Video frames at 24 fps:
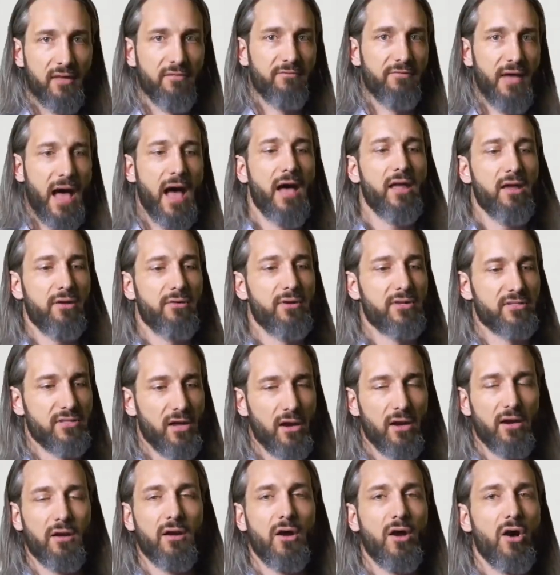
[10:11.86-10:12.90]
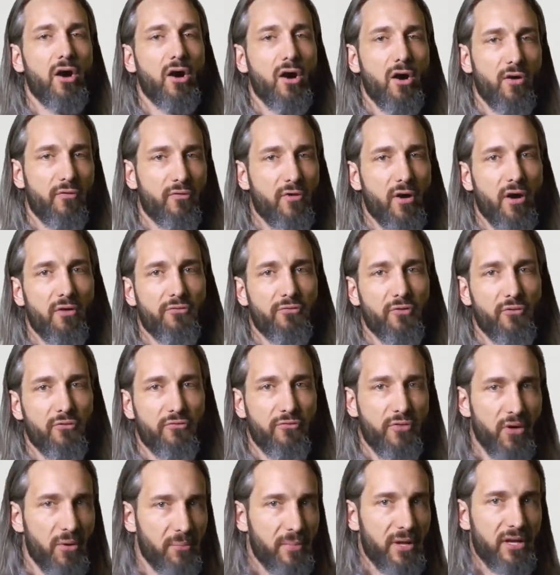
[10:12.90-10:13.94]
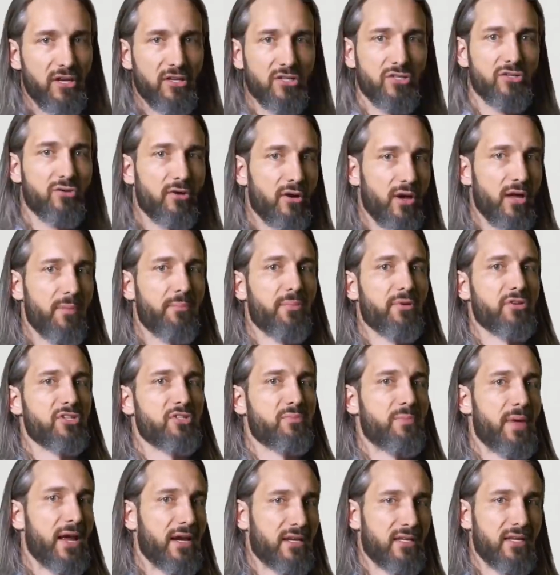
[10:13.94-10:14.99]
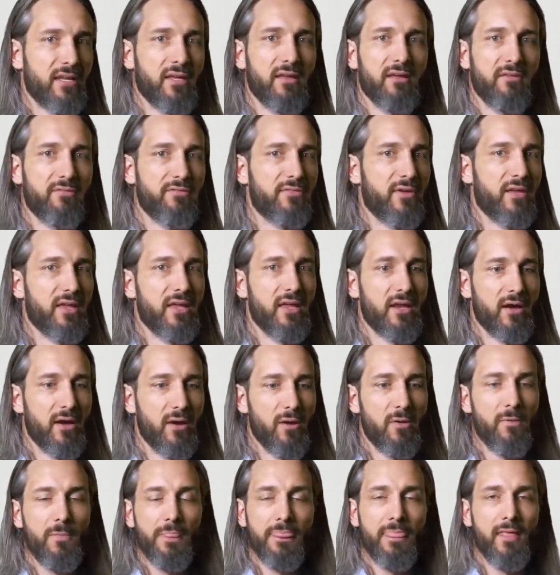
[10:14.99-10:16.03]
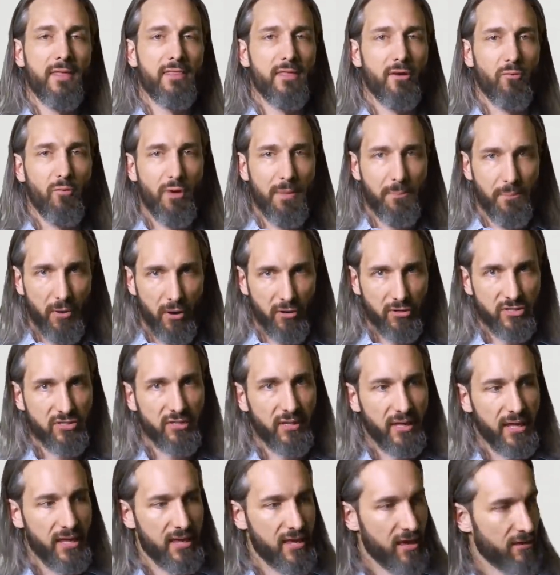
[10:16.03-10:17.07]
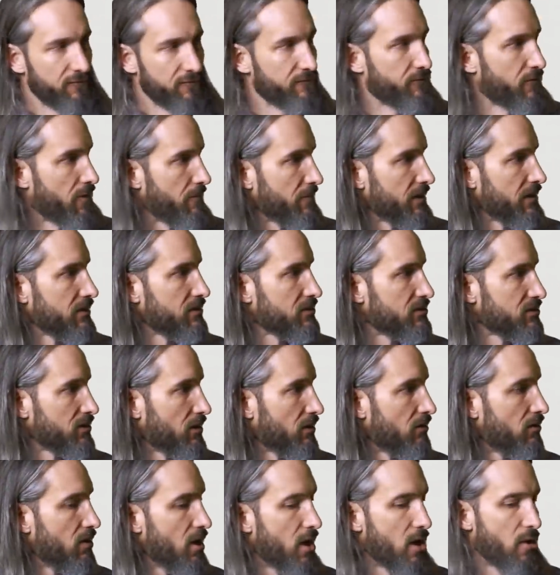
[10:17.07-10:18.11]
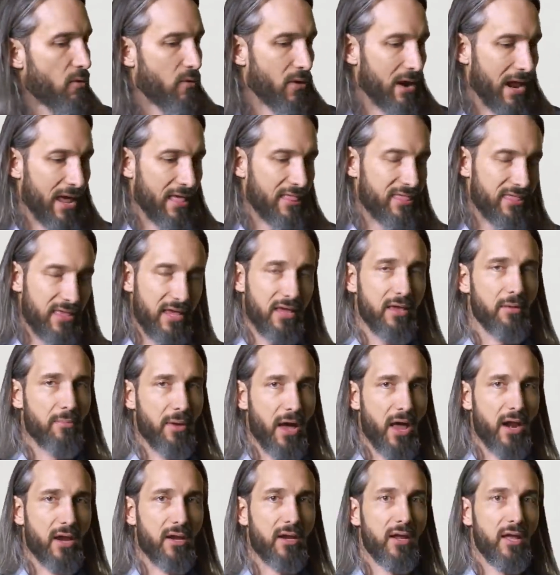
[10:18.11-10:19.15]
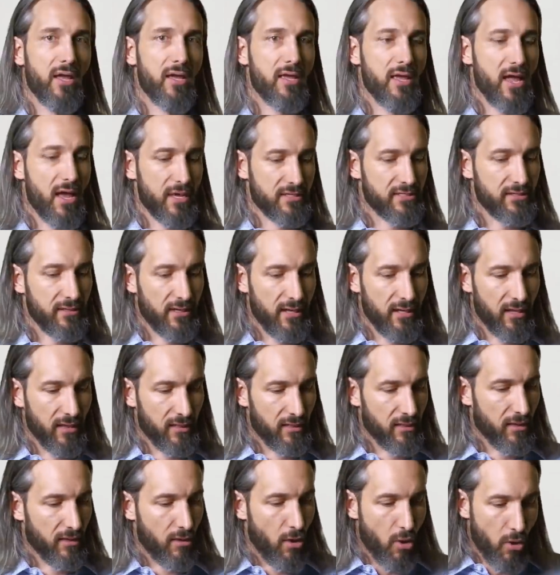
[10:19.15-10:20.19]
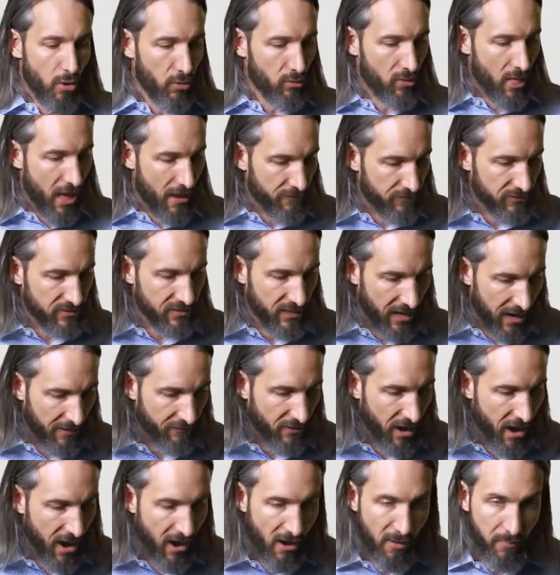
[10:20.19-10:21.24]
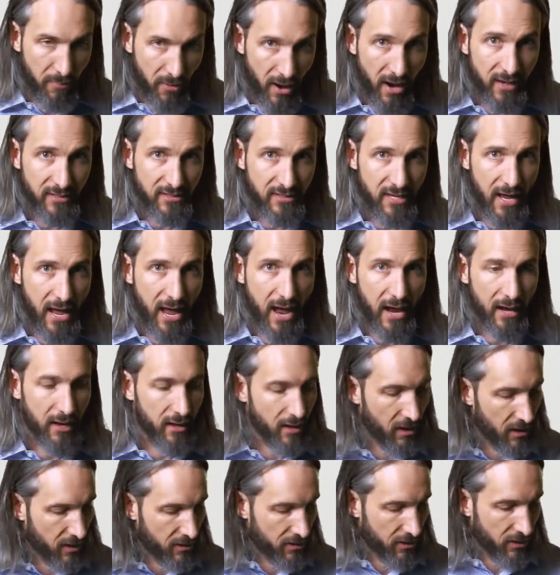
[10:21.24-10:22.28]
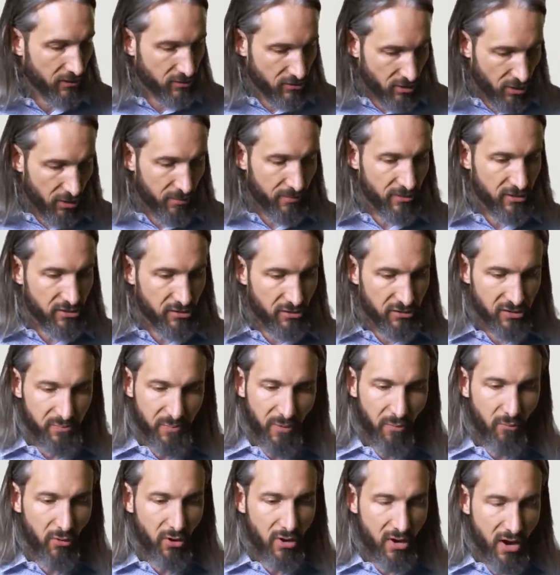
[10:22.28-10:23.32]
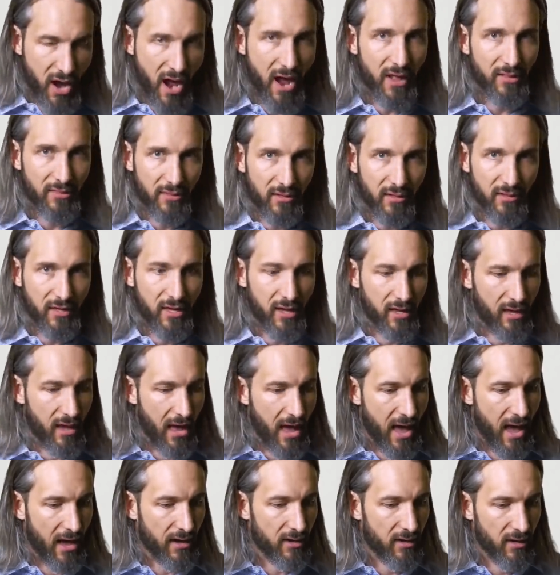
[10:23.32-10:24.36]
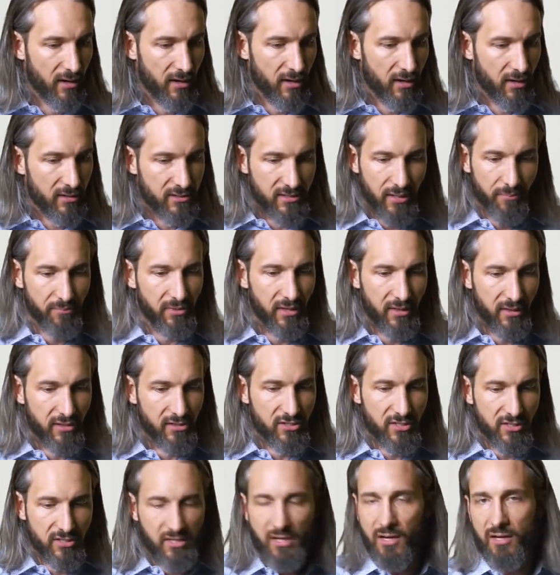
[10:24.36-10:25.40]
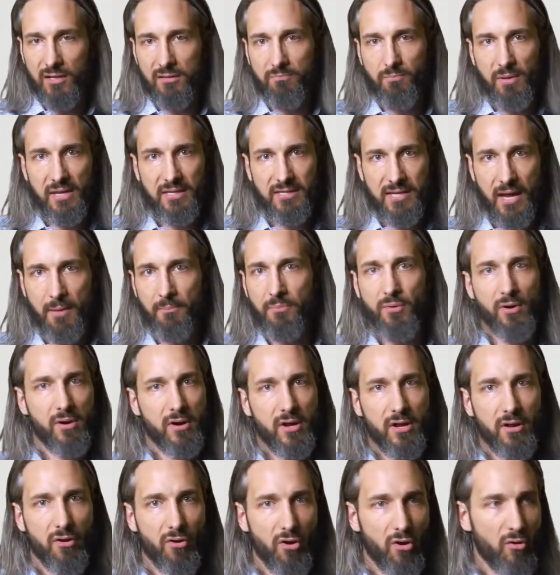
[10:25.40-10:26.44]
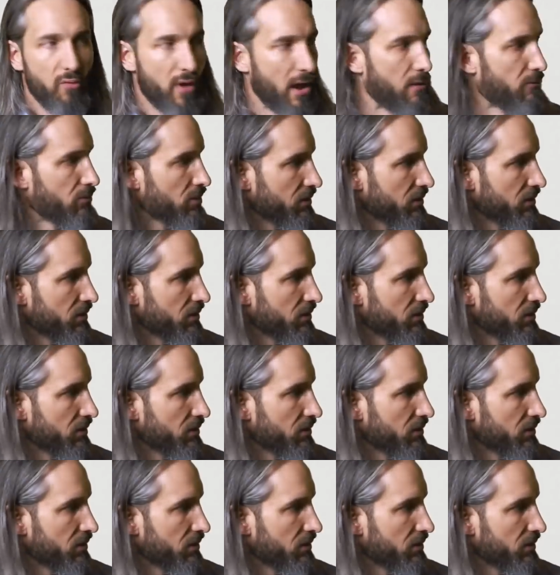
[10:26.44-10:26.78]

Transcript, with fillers: And then value is our overall fulfillment, joy, perspective, you know, that we personally get from it. So when I think about it, yes, whole life is going to have a higher price tag than term insurance, but we're not looking at something that's just going to be temporary and go away.